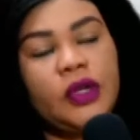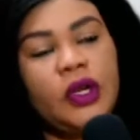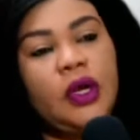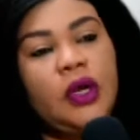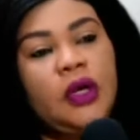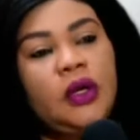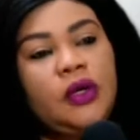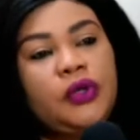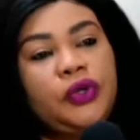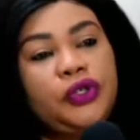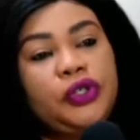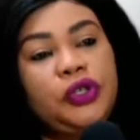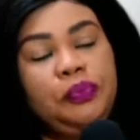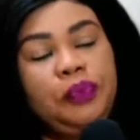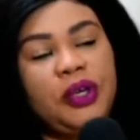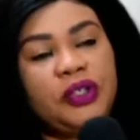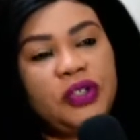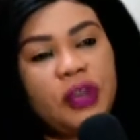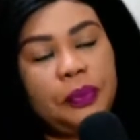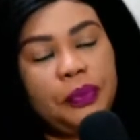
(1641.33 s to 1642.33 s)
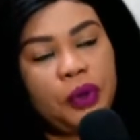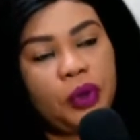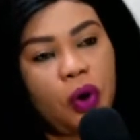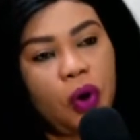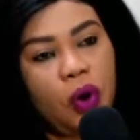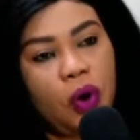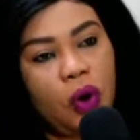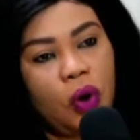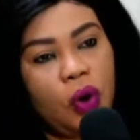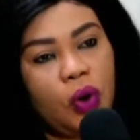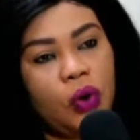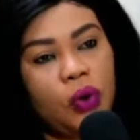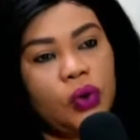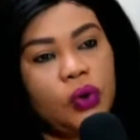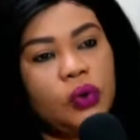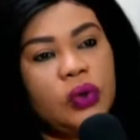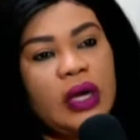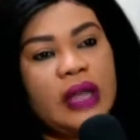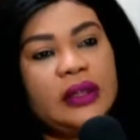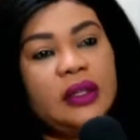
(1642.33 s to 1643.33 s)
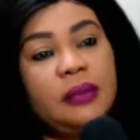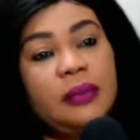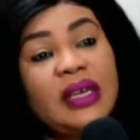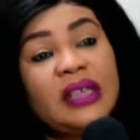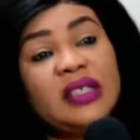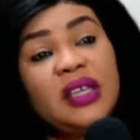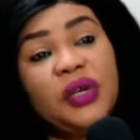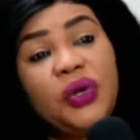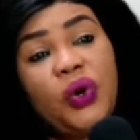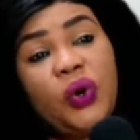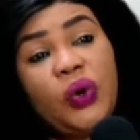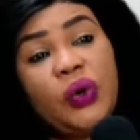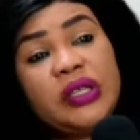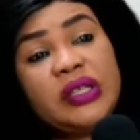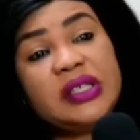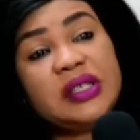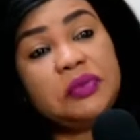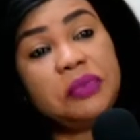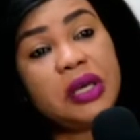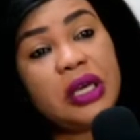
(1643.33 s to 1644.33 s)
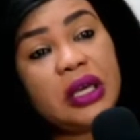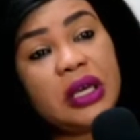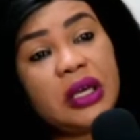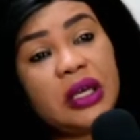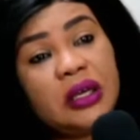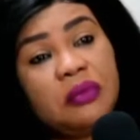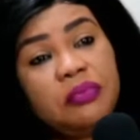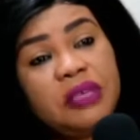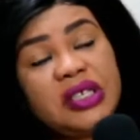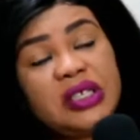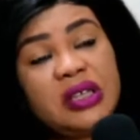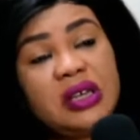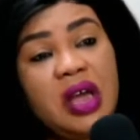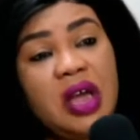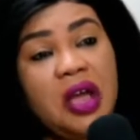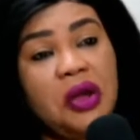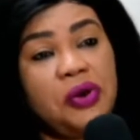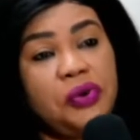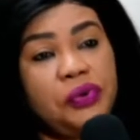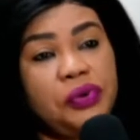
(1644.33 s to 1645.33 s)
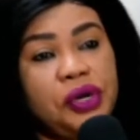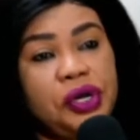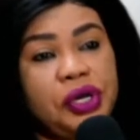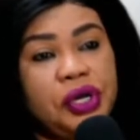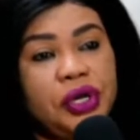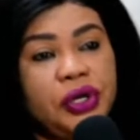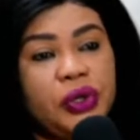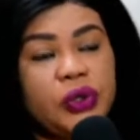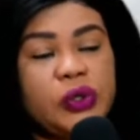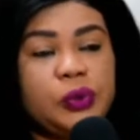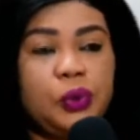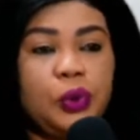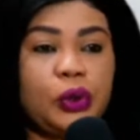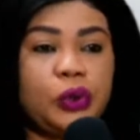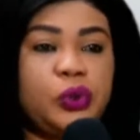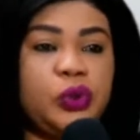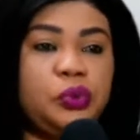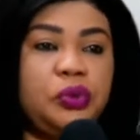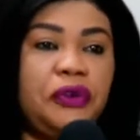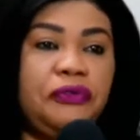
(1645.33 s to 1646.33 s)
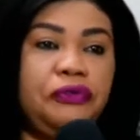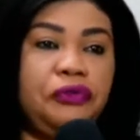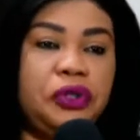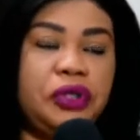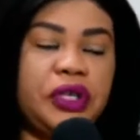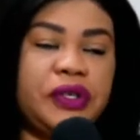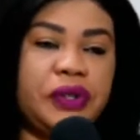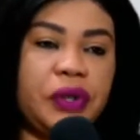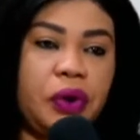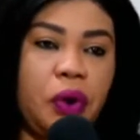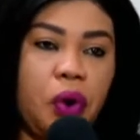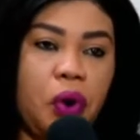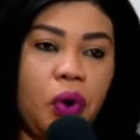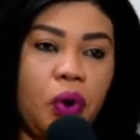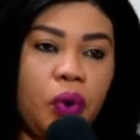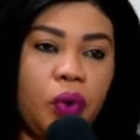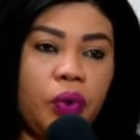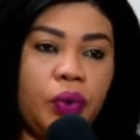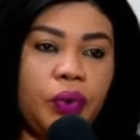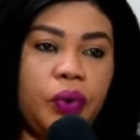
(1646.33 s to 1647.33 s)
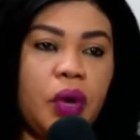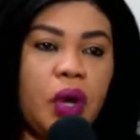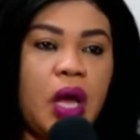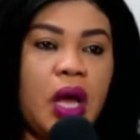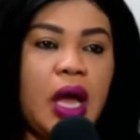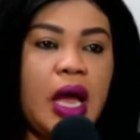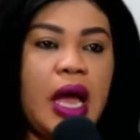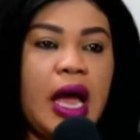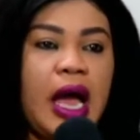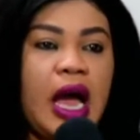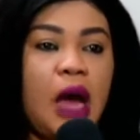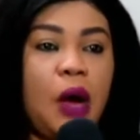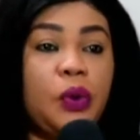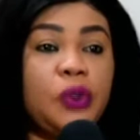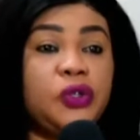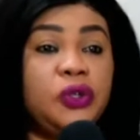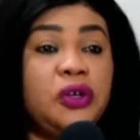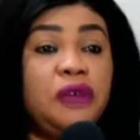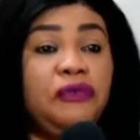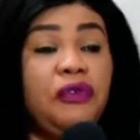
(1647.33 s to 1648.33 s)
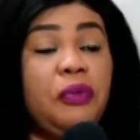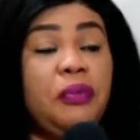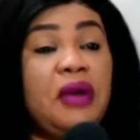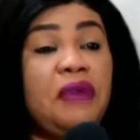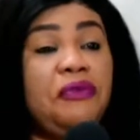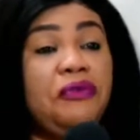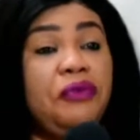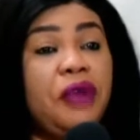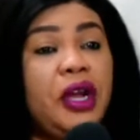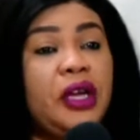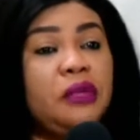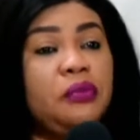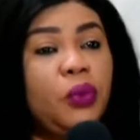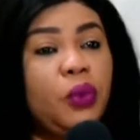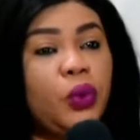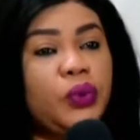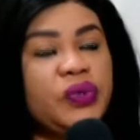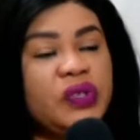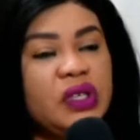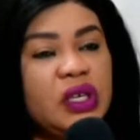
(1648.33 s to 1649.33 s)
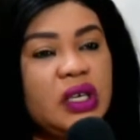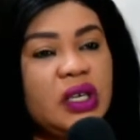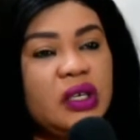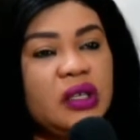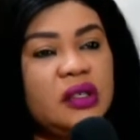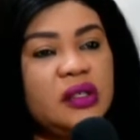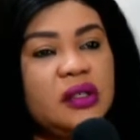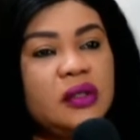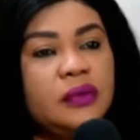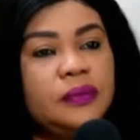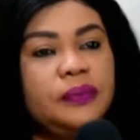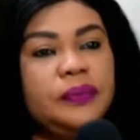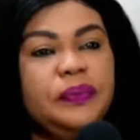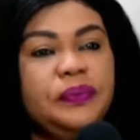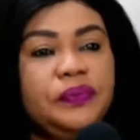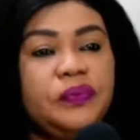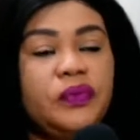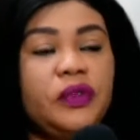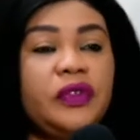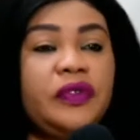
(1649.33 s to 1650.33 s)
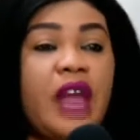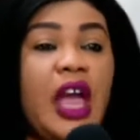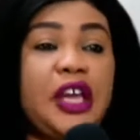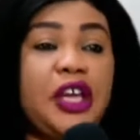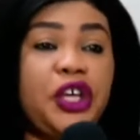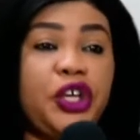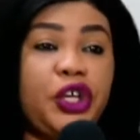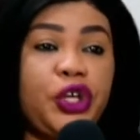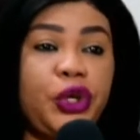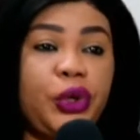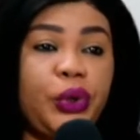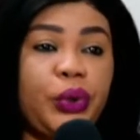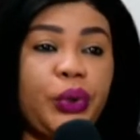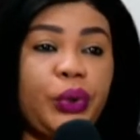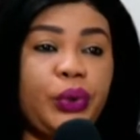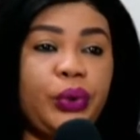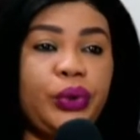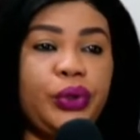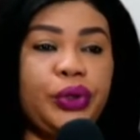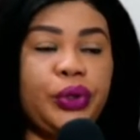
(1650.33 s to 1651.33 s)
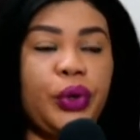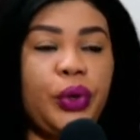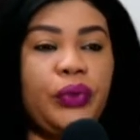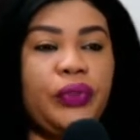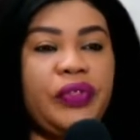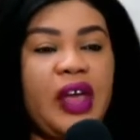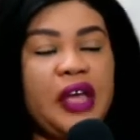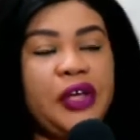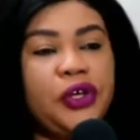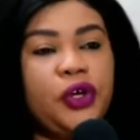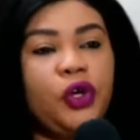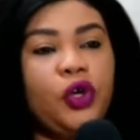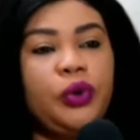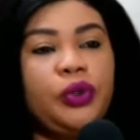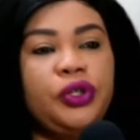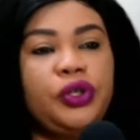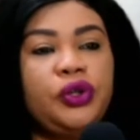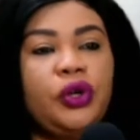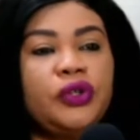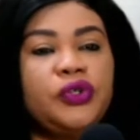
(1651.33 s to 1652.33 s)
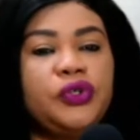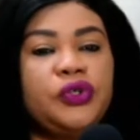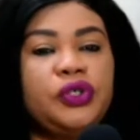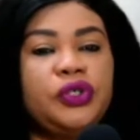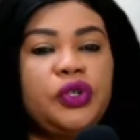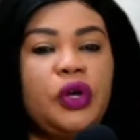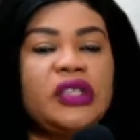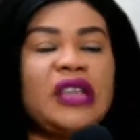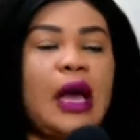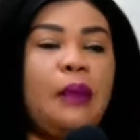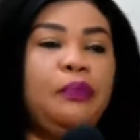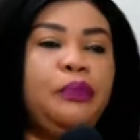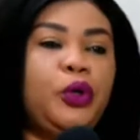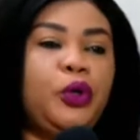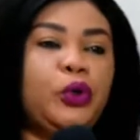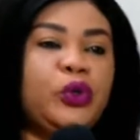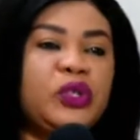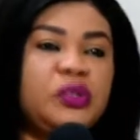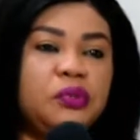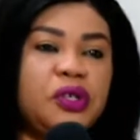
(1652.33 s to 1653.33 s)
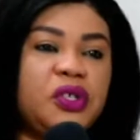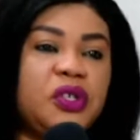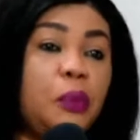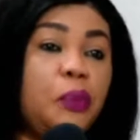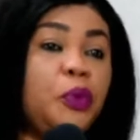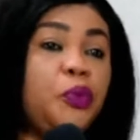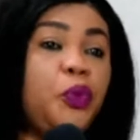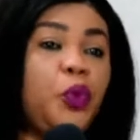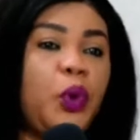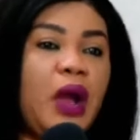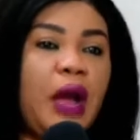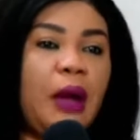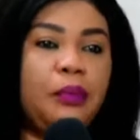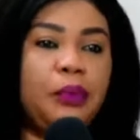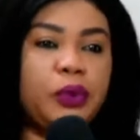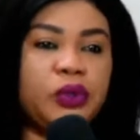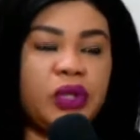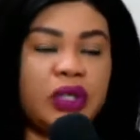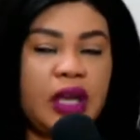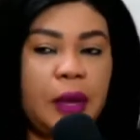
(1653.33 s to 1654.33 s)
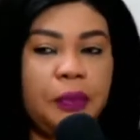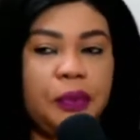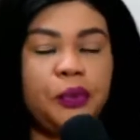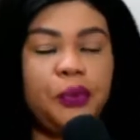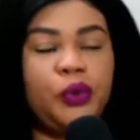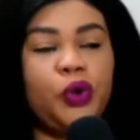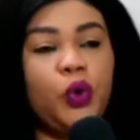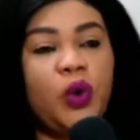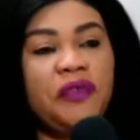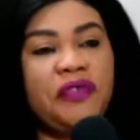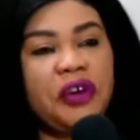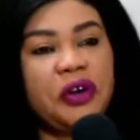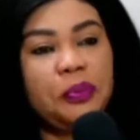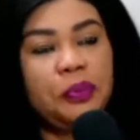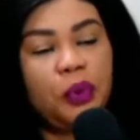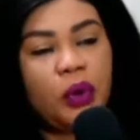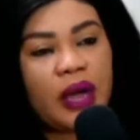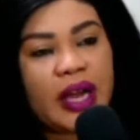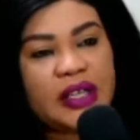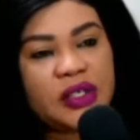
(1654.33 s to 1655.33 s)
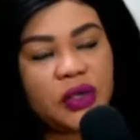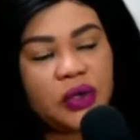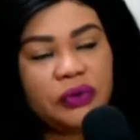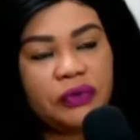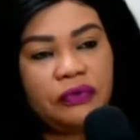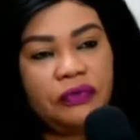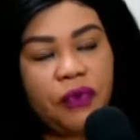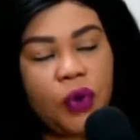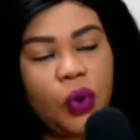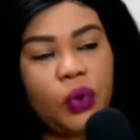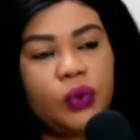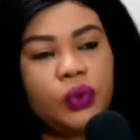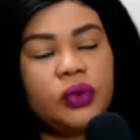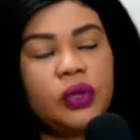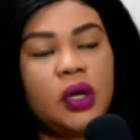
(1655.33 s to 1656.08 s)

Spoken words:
So she picked up the call, and the man said, "Oh, it's me, Mr. Henry. You spoke to me a few days ago. I was looking for my friend Moses. Thank you, thank you. You did not abuse me. Some people will abuse other people. You were very polite on the phone.